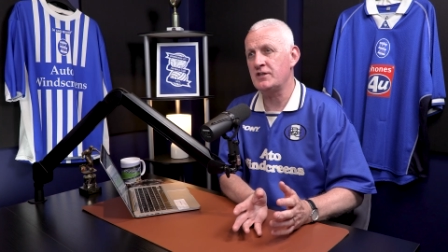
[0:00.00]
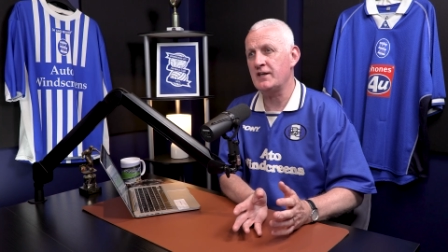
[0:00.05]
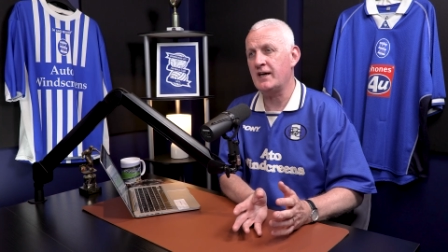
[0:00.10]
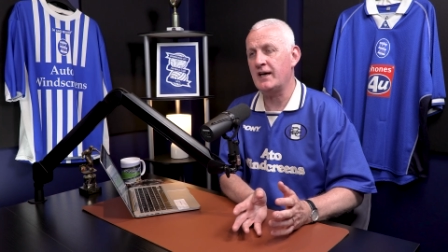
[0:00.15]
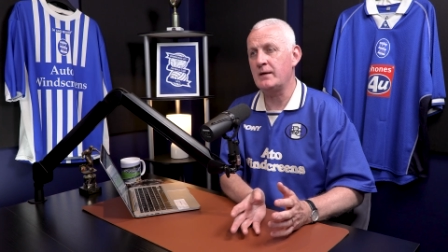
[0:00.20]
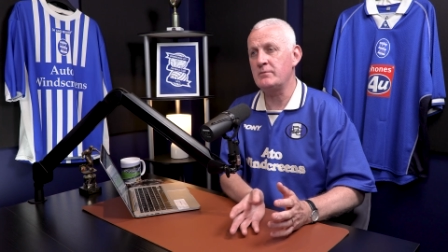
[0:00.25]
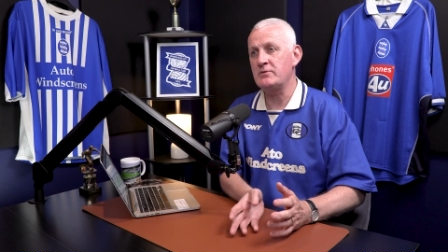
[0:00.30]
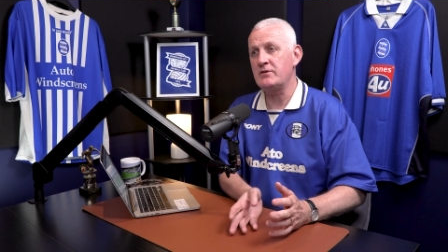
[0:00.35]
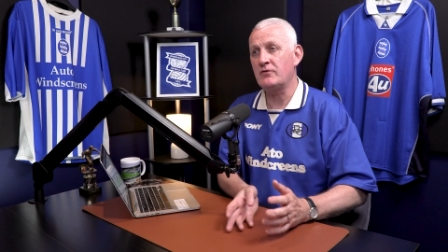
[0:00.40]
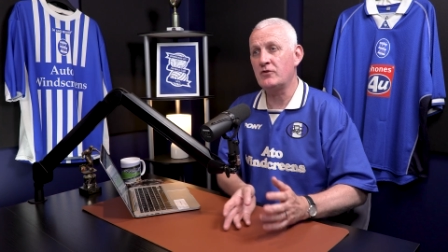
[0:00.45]

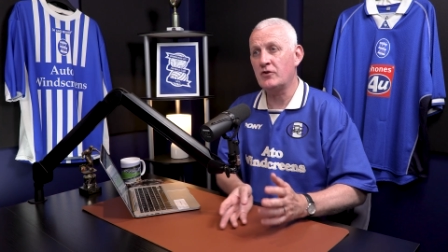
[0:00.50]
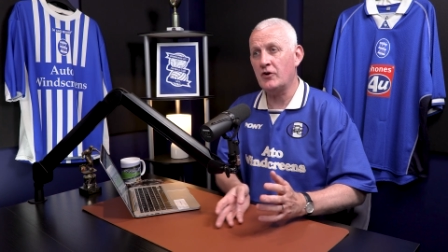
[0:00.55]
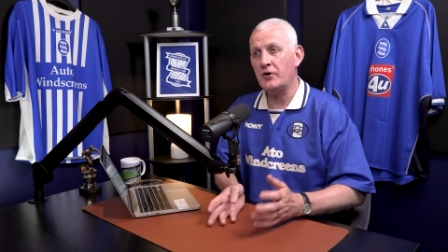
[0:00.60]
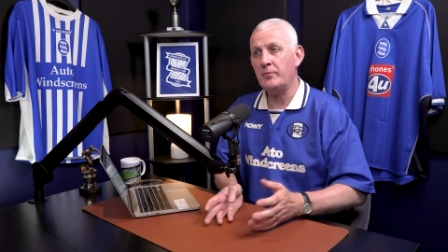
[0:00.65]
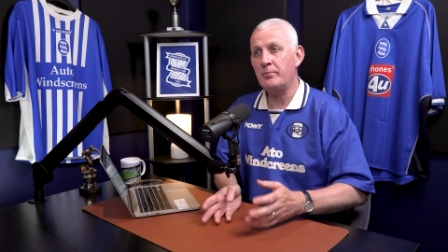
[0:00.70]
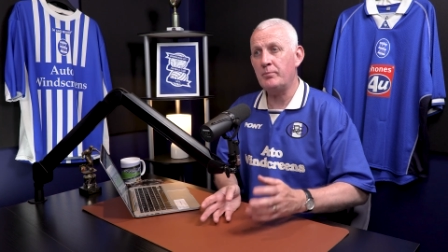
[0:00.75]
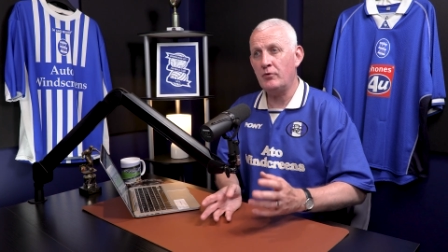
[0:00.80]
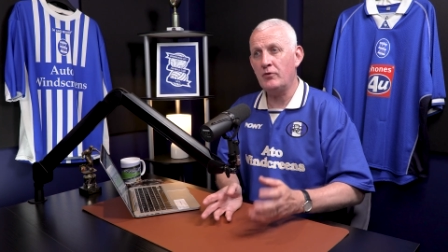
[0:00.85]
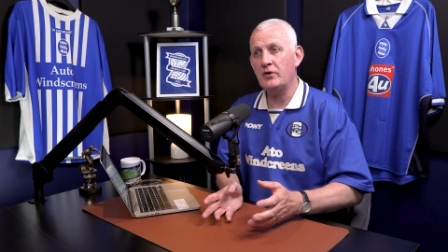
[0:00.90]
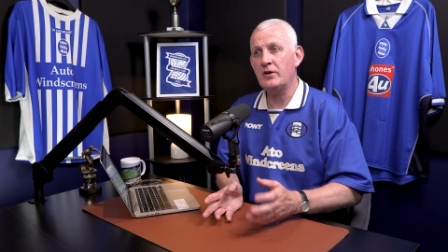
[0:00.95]
James, you've got to
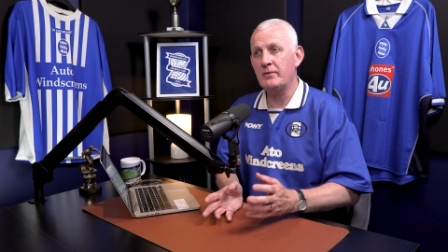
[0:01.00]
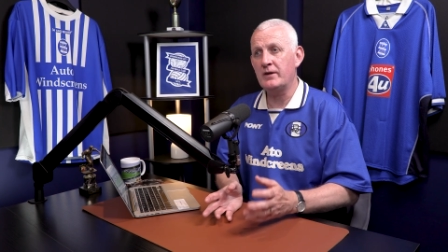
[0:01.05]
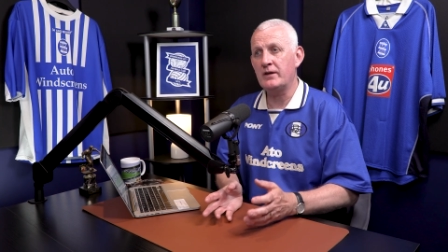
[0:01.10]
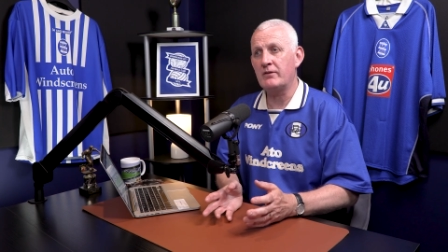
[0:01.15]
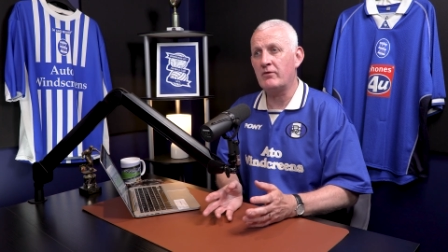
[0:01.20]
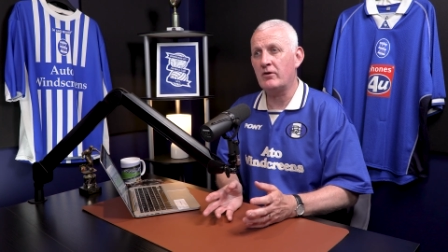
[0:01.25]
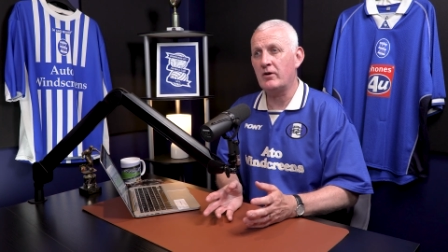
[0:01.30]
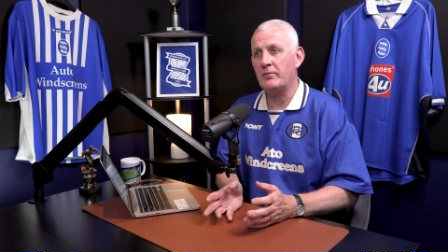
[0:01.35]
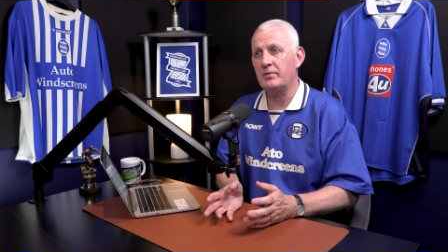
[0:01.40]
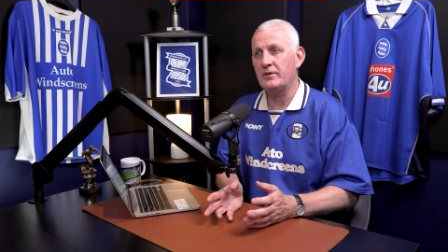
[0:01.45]
put him in the
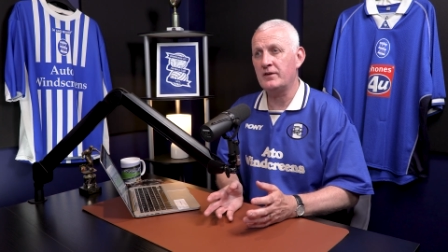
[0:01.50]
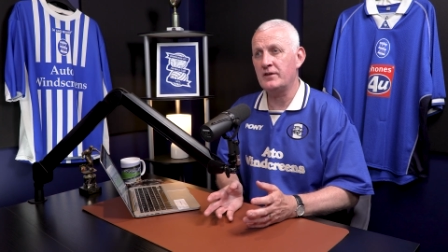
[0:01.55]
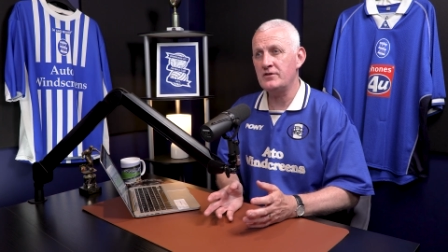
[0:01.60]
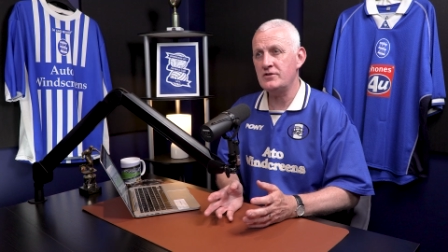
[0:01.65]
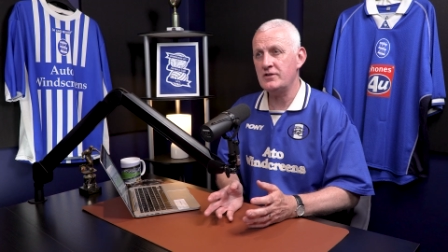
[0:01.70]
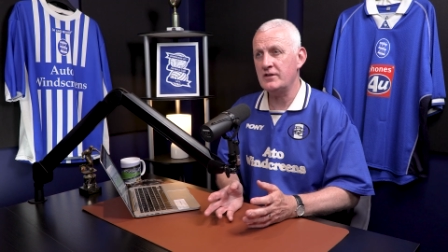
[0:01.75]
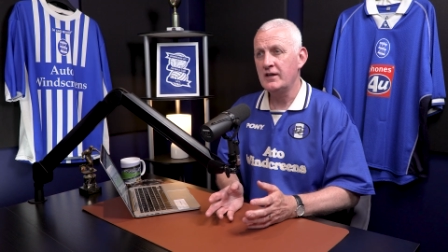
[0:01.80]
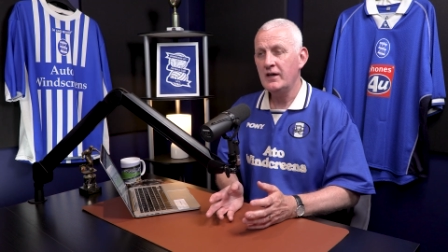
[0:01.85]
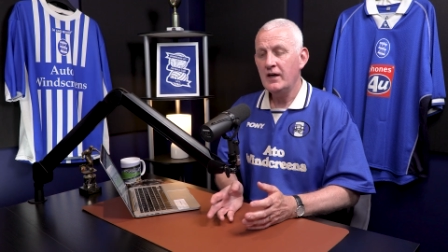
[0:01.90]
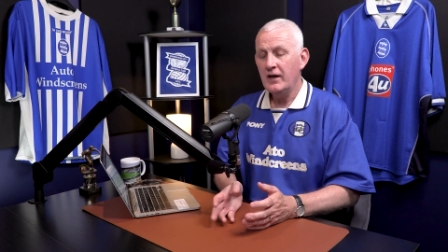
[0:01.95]
right
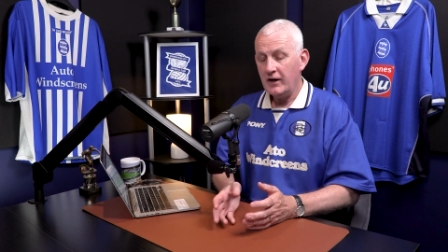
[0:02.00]
position.